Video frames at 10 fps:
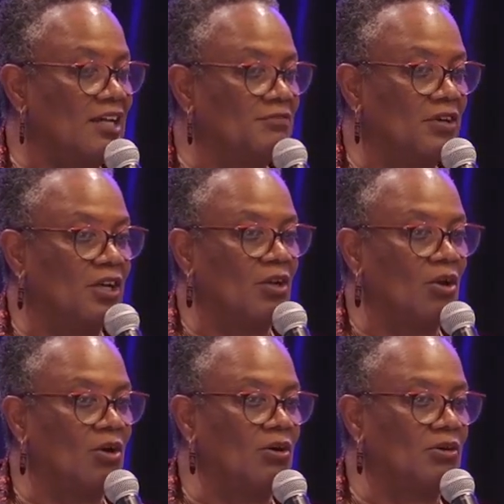and for her
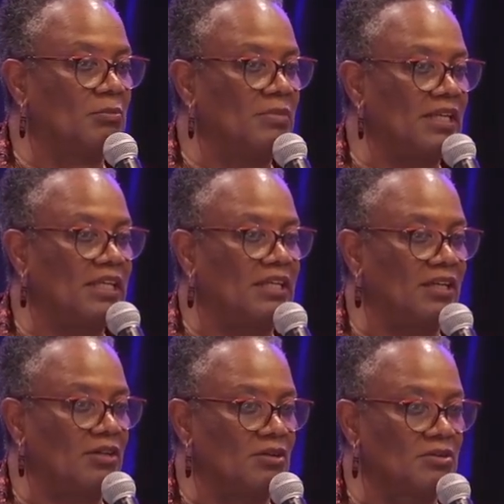long, many
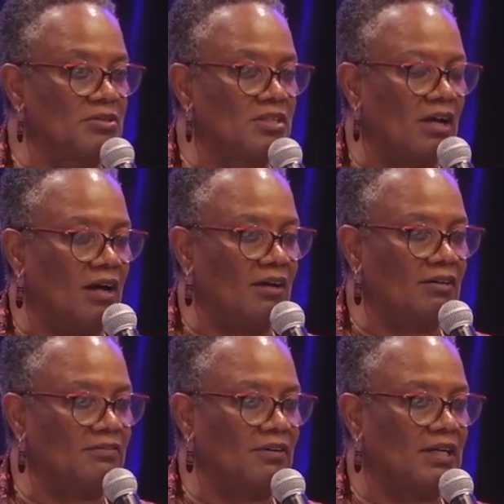years
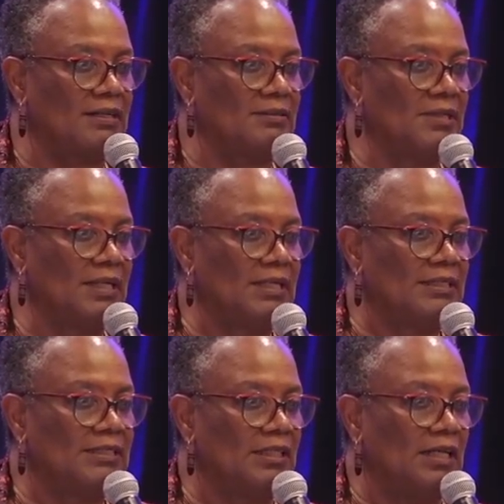of
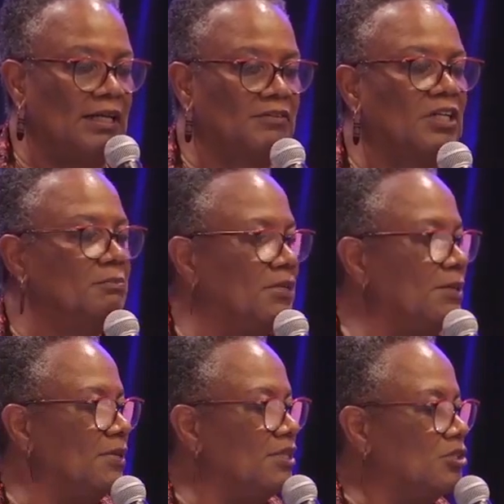
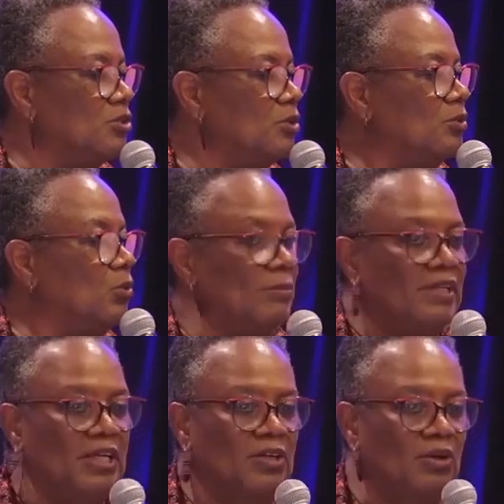commitment to
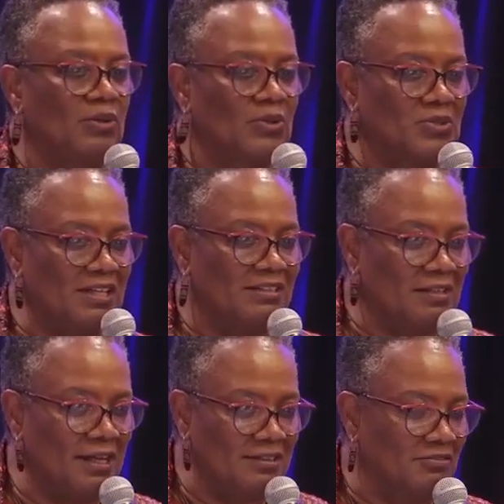women and girls
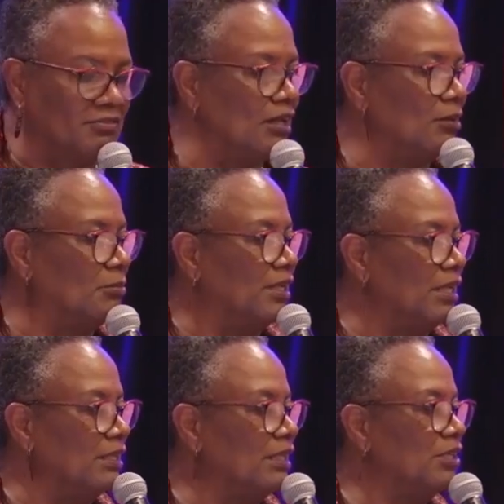and development
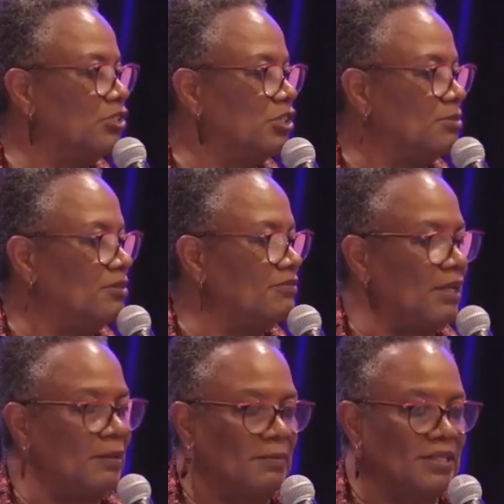and leadership
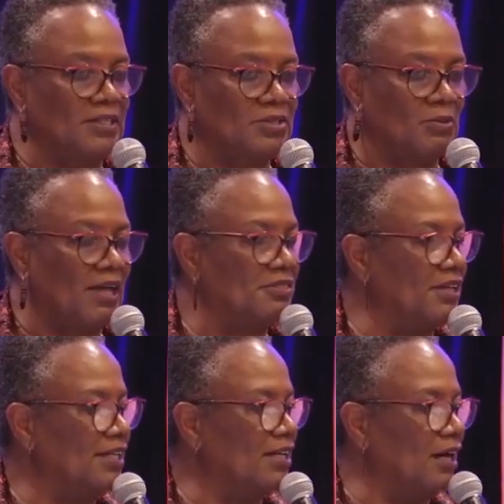development. So I
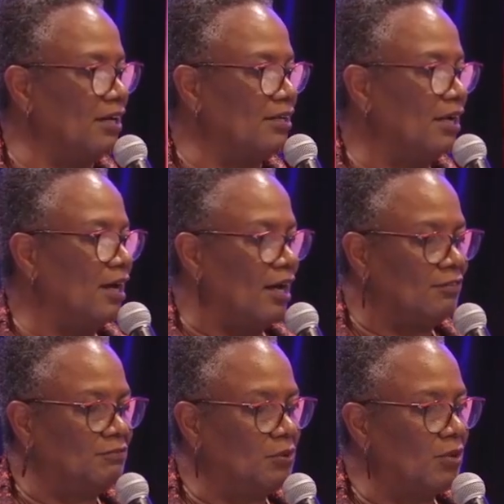thank God
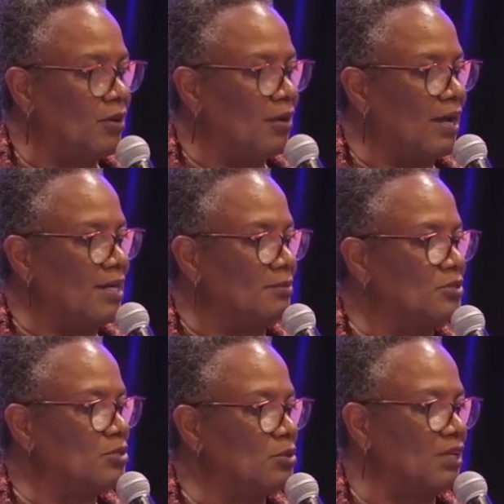for her. I am
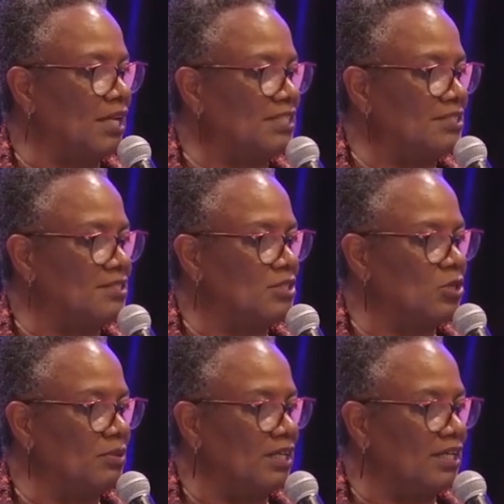so glad to see
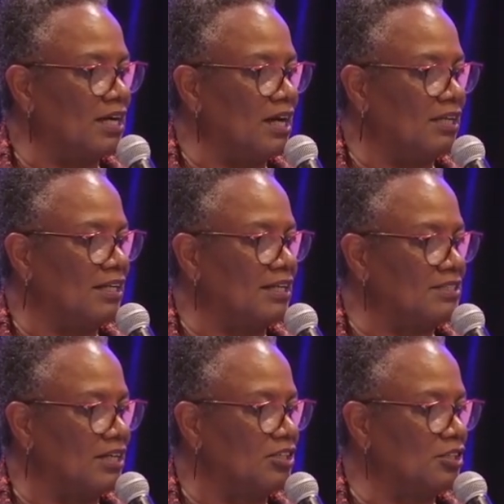so many colleagues
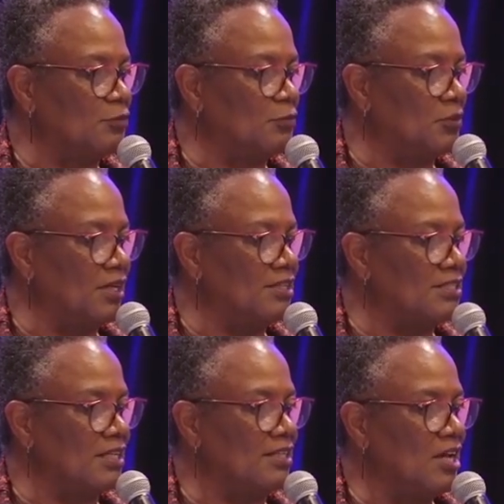and good
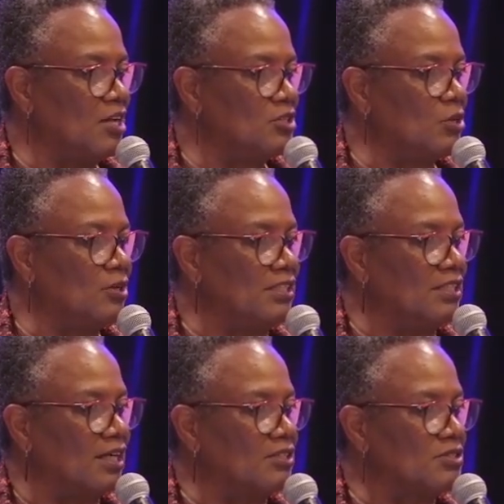friends, and certainly
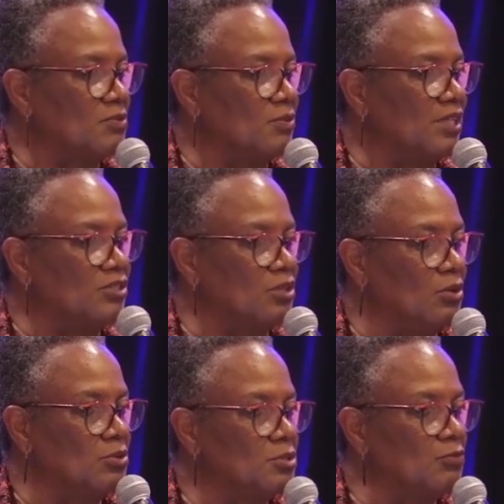Dr. Serene
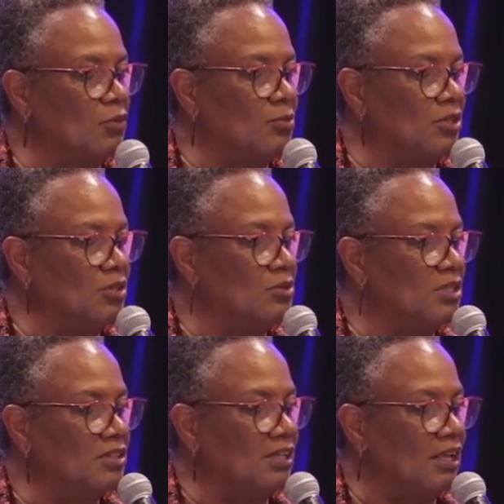Jones from the
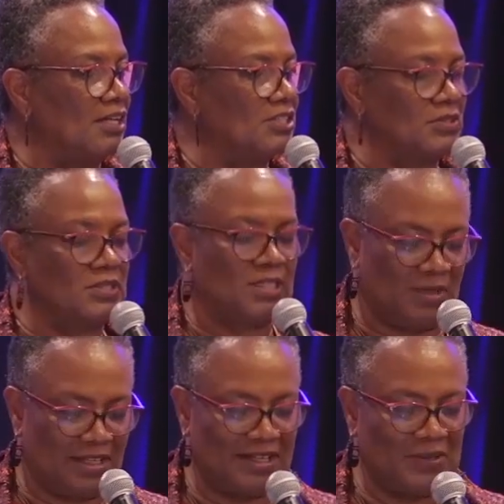Union Theological
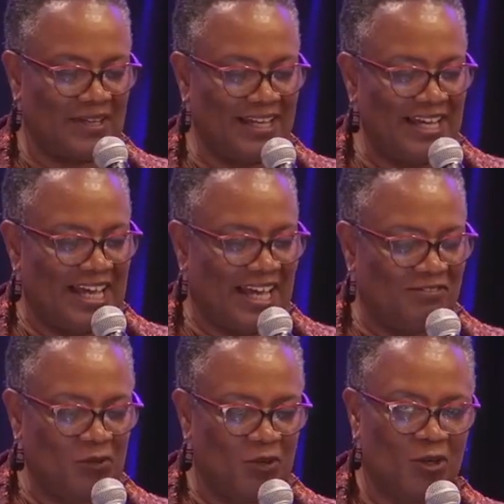Seminary,
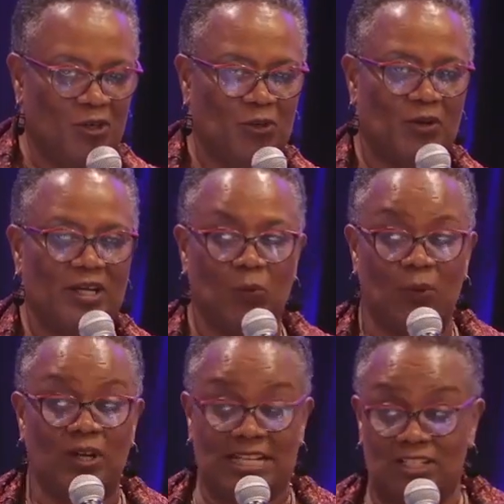and for her great
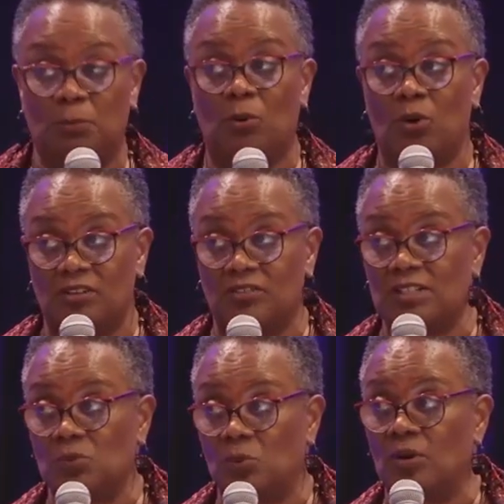work and support of
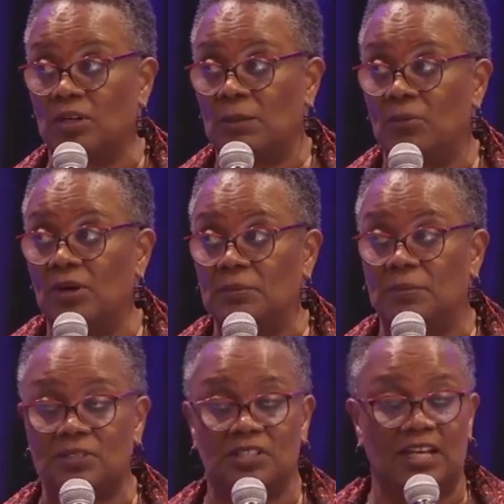this work. Come on and
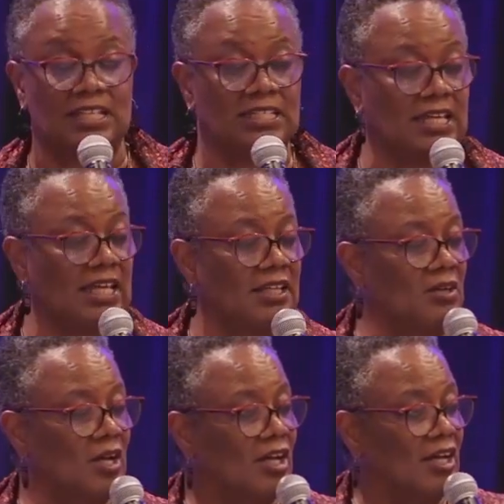put your hands
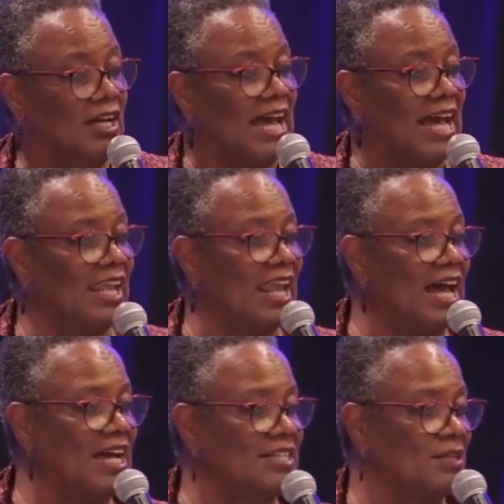together.
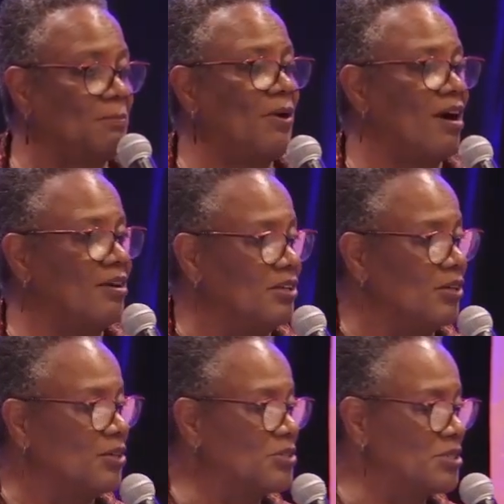Allies and
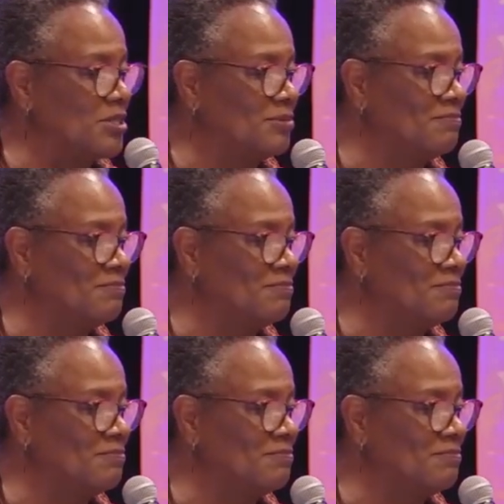partners,